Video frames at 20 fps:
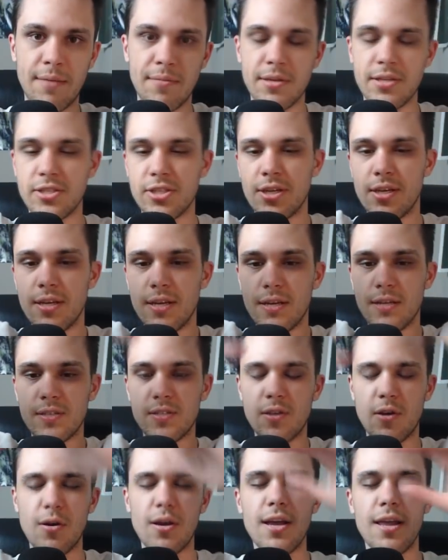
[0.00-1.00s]
damage.
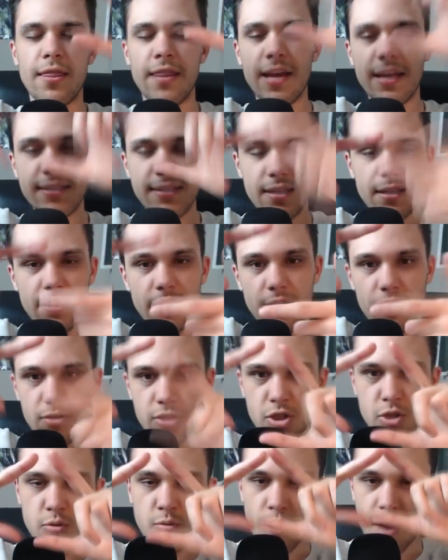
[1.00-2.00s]
So that's the
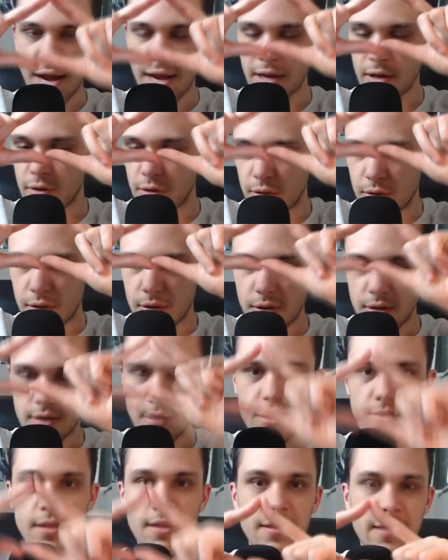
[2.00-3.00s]
little triangle
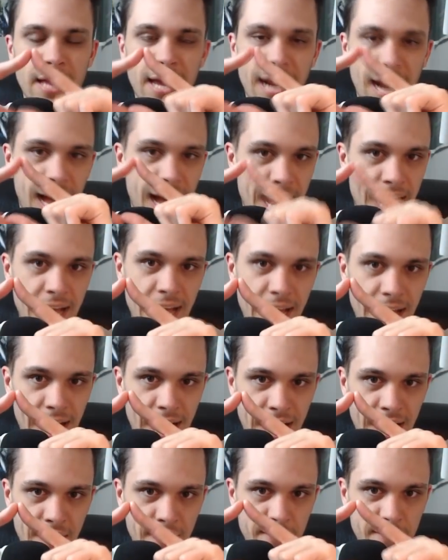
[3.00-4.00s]
that I
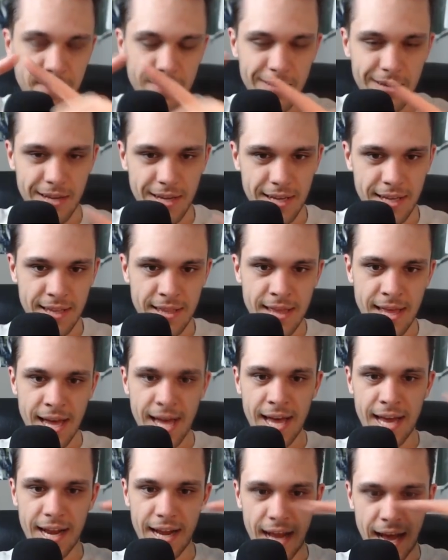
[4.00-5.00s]
have
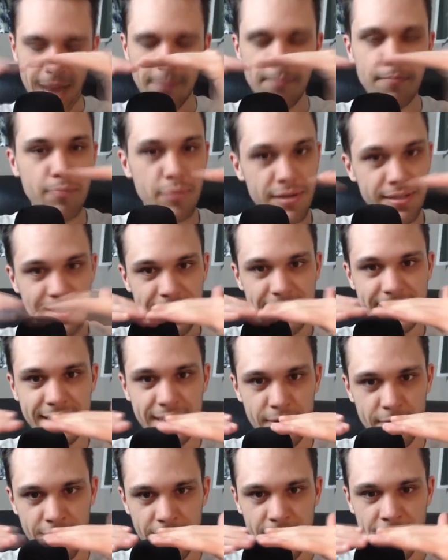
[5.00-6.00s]
that I'm
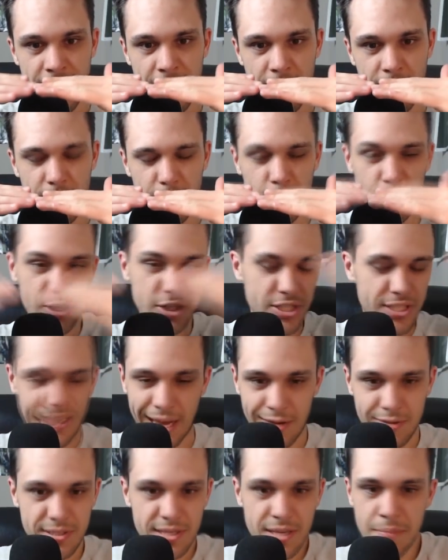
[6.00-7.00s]
predicting right now, which
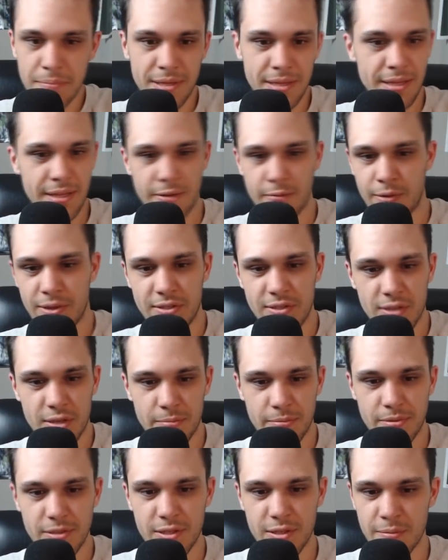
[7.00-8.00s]
sounds completely
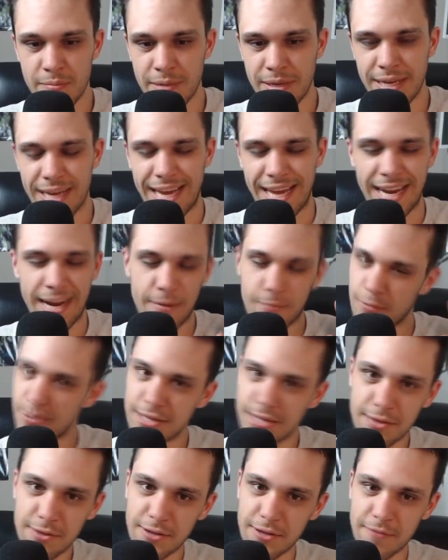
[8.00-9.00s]
reasonable to me, and I'm
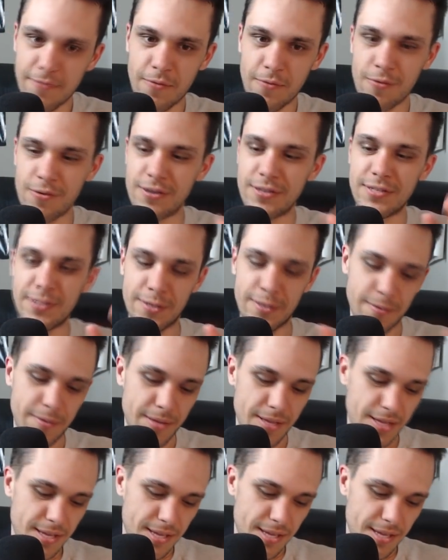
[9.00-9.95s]
really looking forward to.